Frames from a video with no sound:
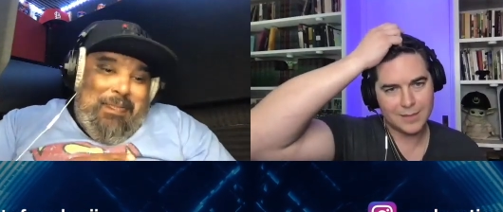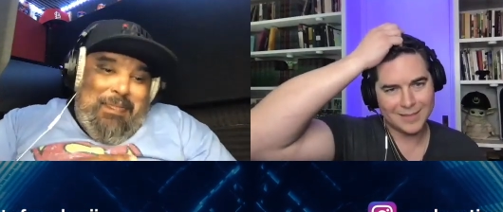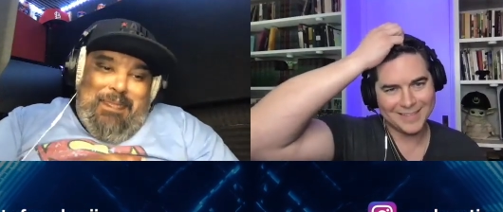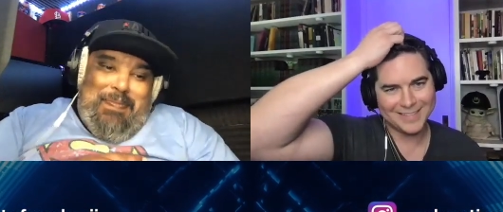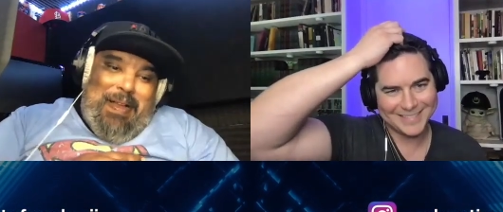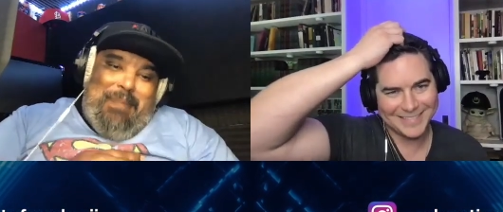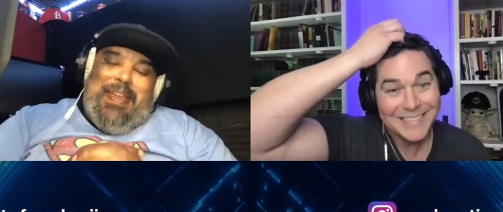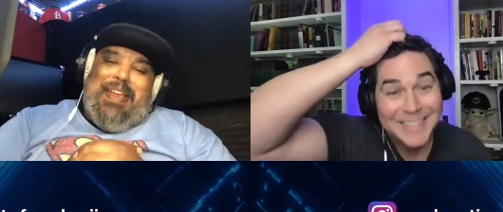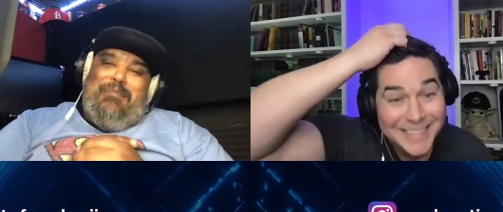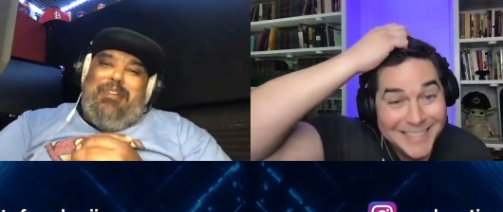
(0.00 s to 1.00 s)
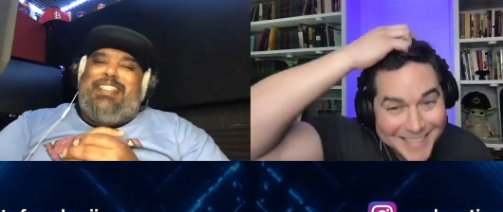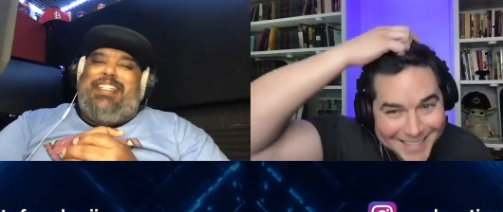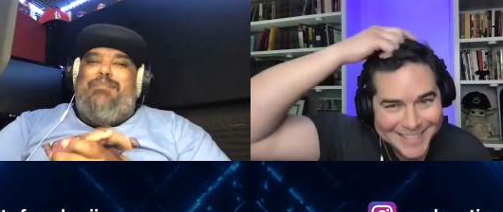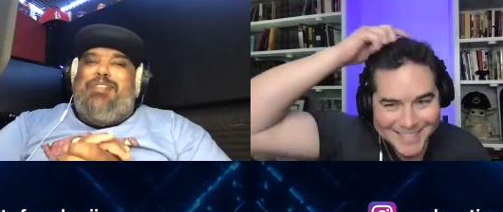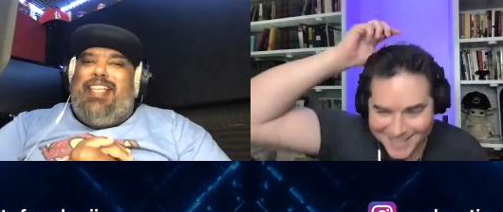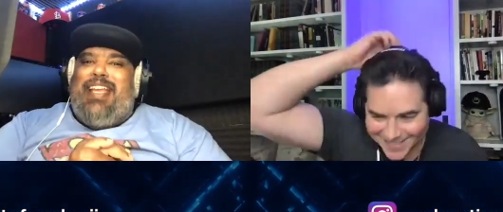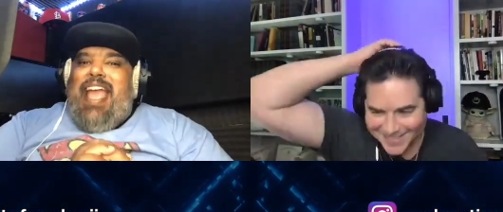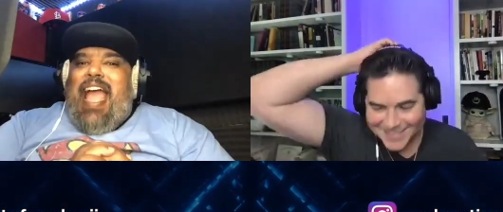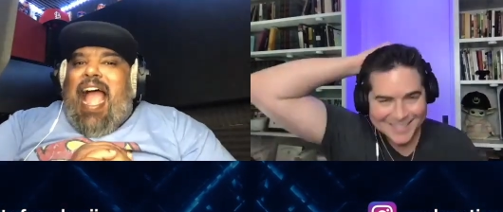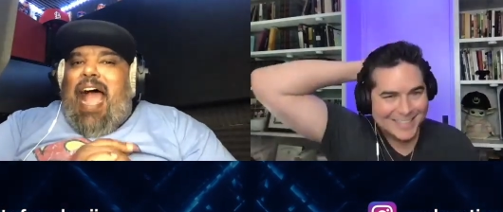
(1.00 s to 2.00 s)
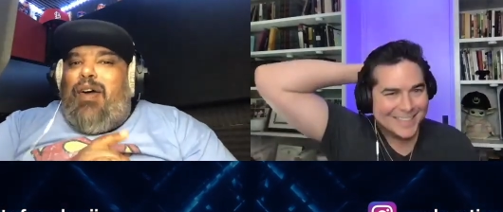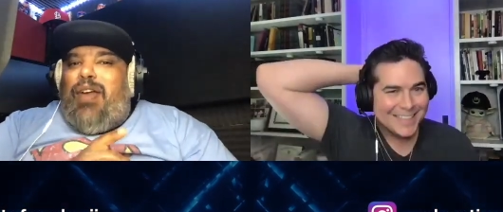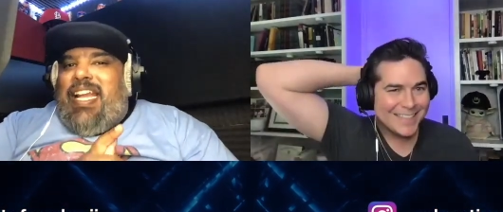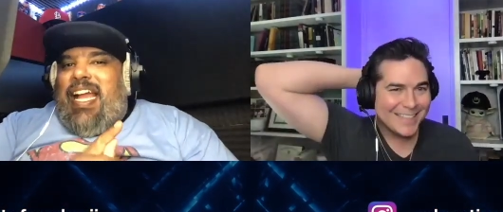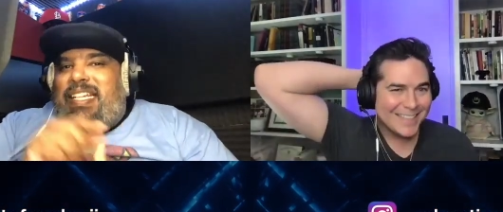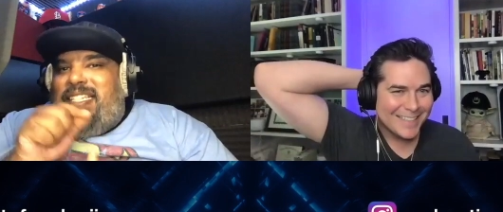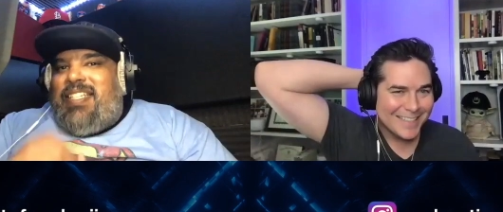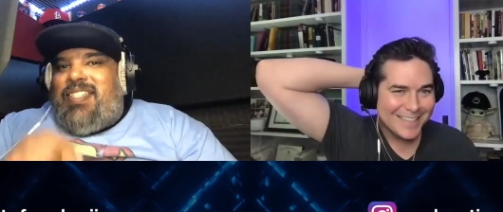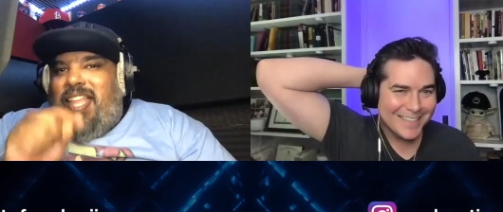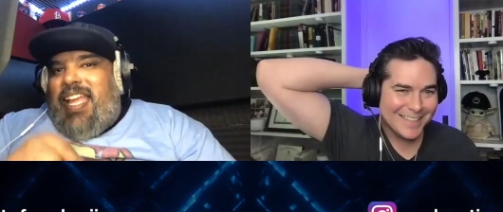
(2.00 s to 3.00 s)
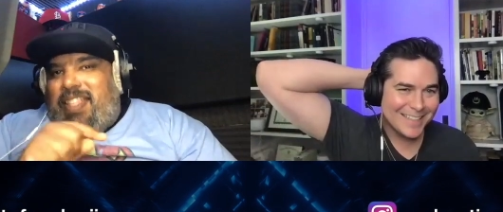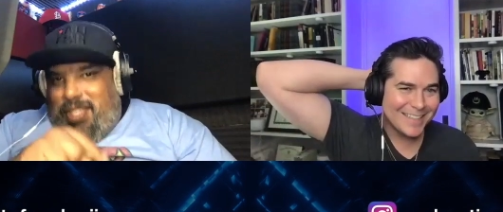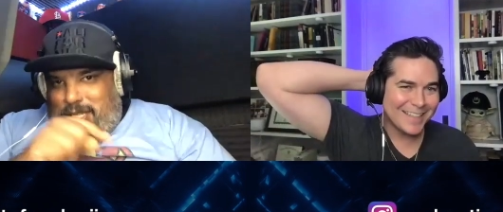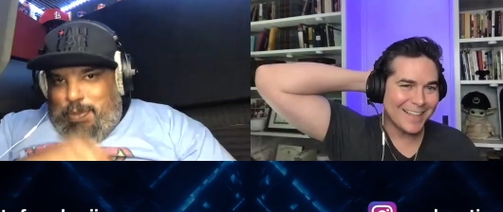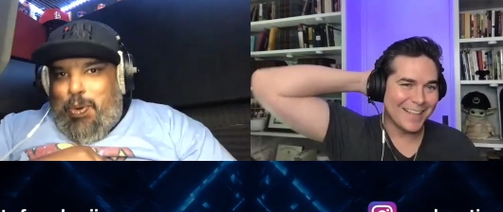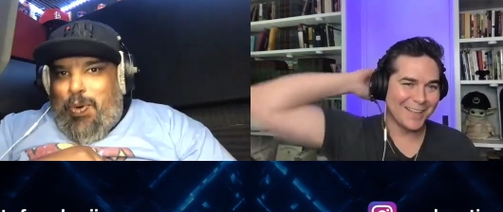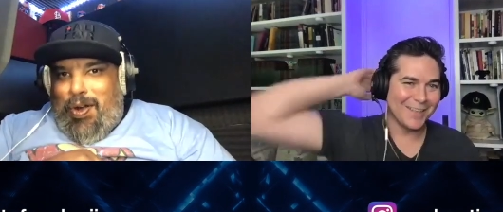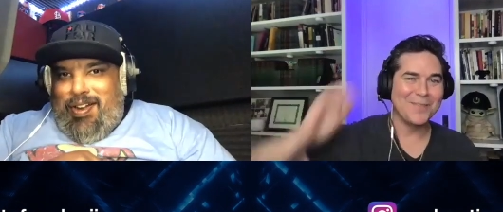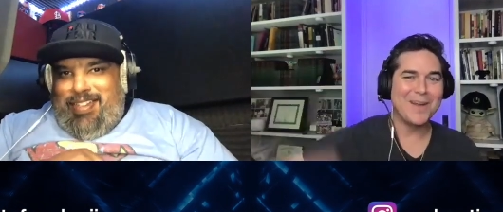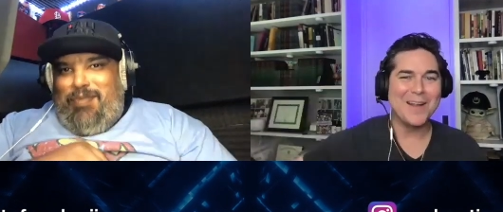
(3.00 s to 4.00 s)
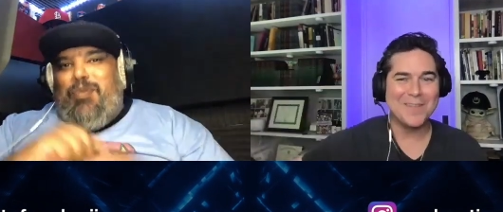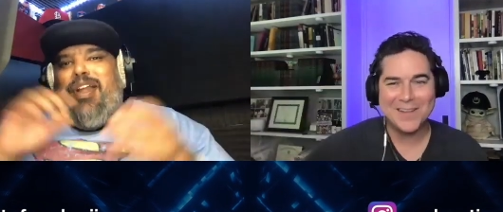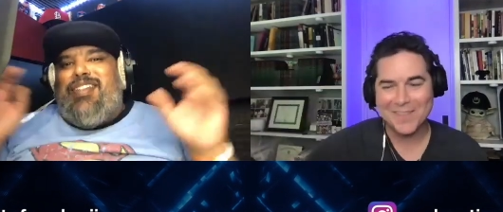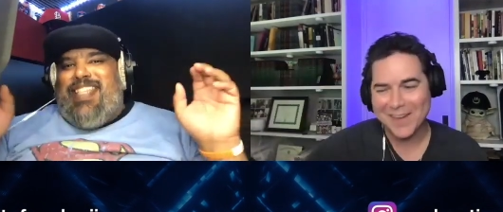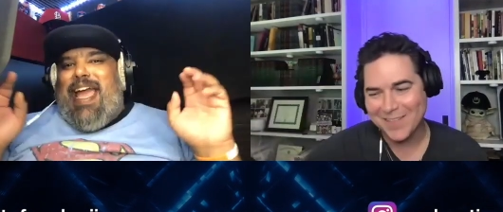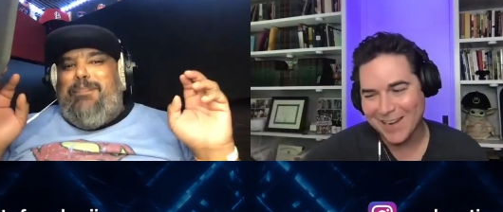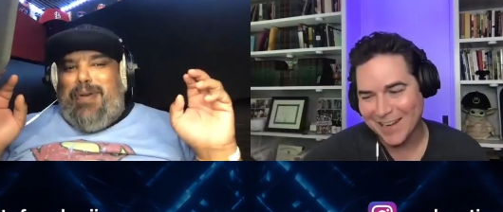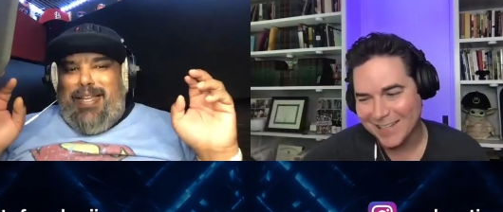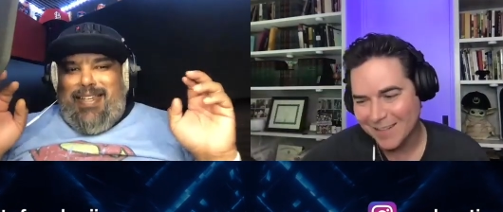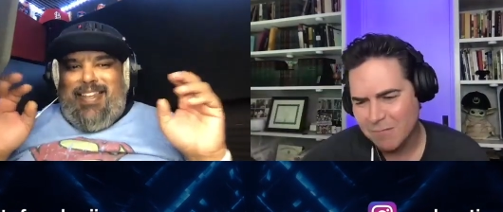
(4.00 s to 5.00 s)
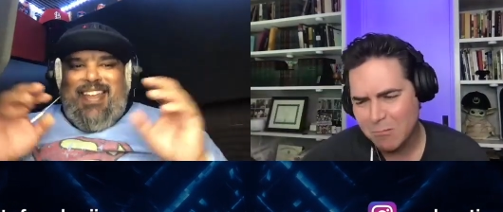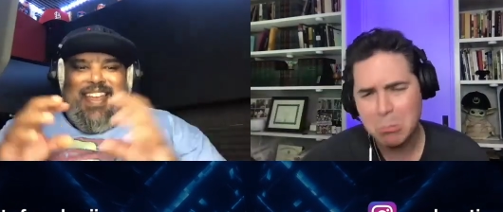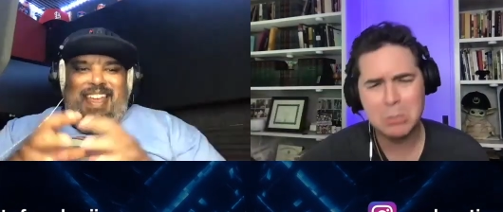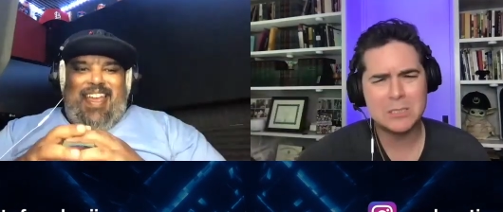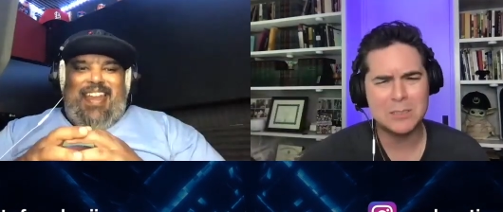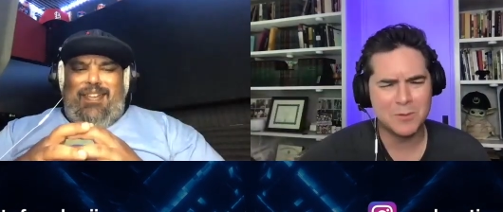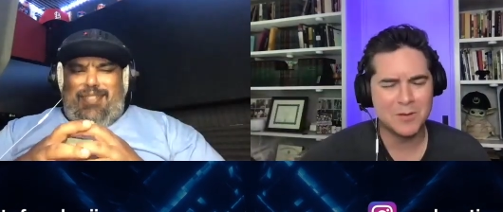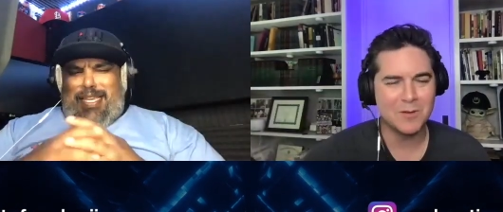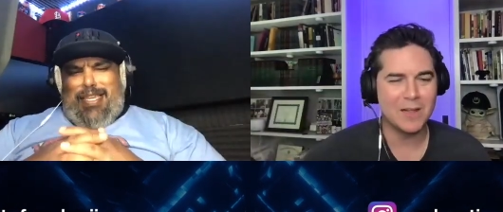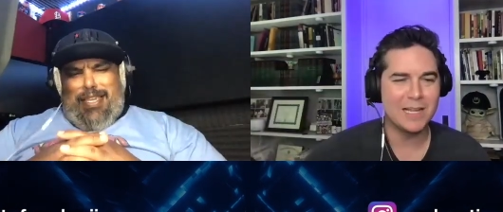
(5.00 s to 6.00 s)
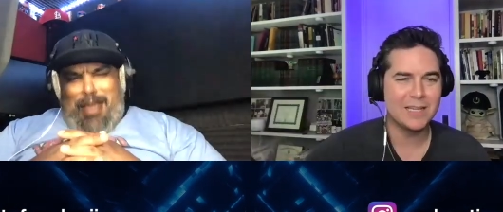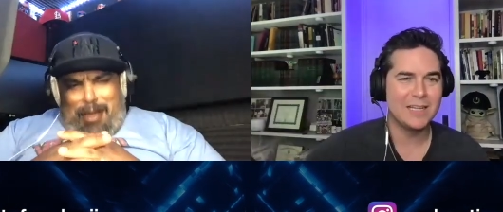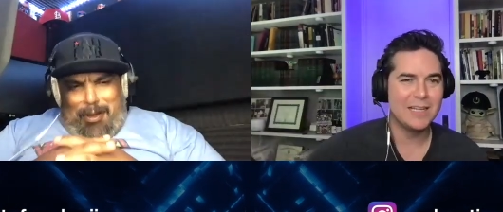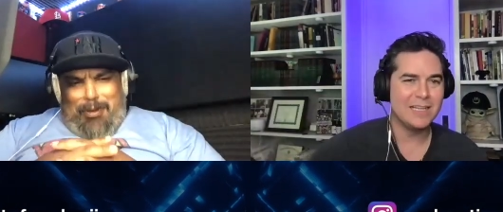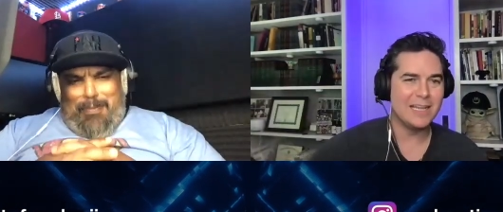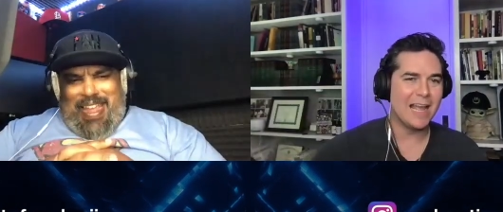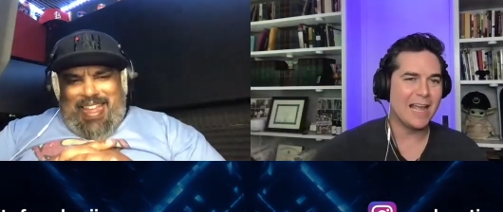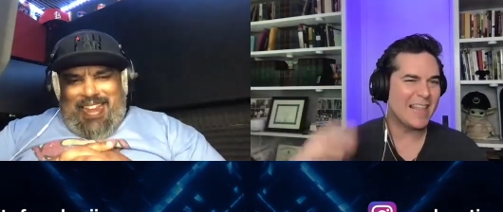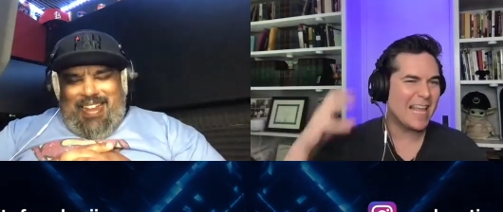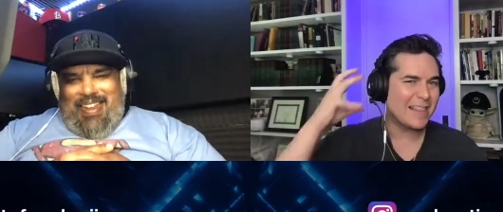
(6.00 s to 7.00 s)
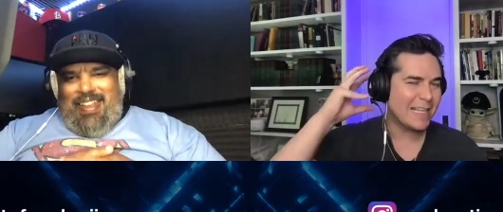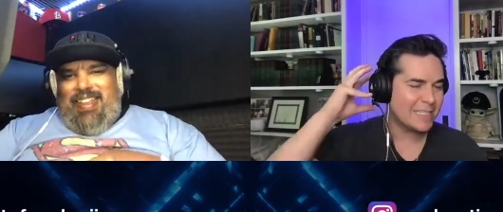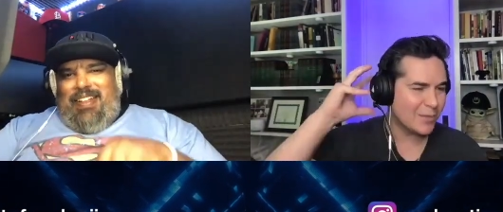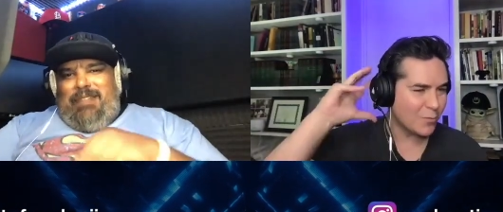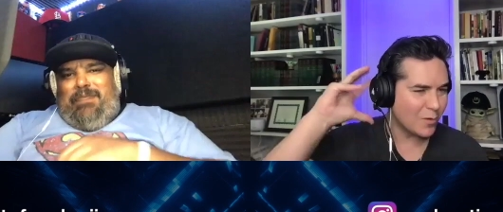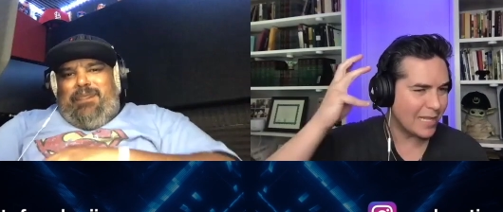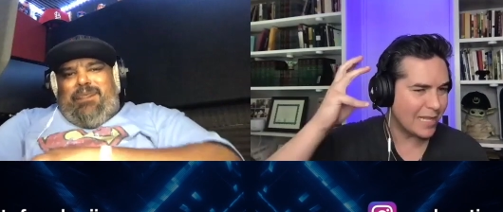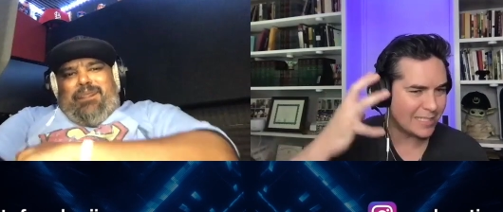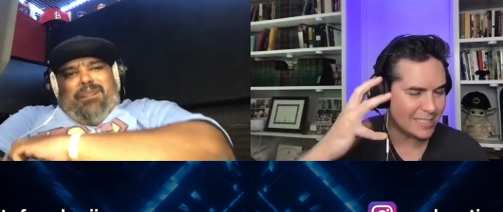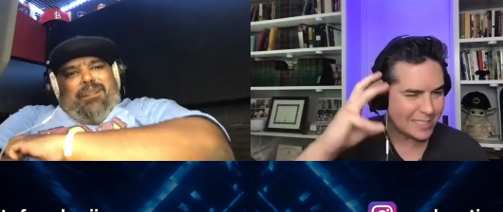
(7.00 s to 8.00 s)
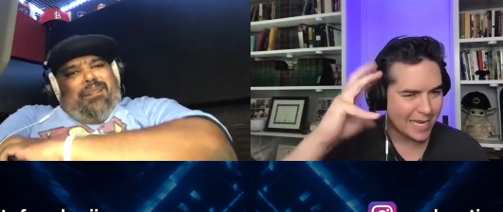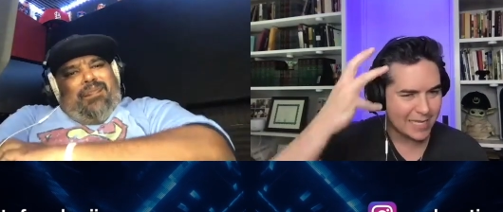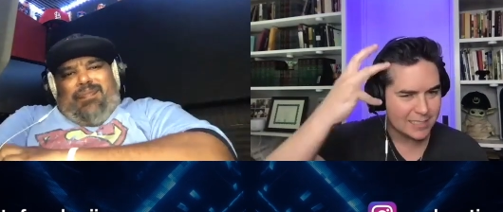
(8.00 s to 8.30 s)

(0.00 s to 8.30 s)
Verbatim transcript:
Speaker 1: my man one time was like how can i
Speaker 2: dislike this more right where's right, that right, and i was like uh, yo man yeah, that that's the one that stands